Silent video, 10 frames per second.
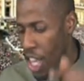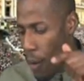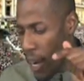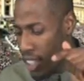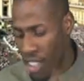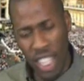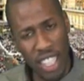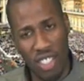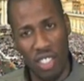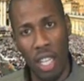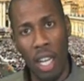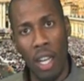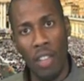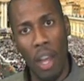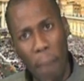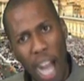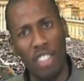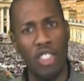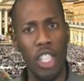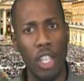There exists, the
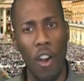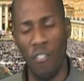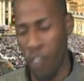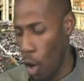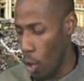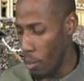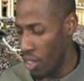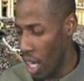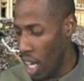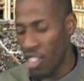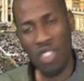Monsignor affirms,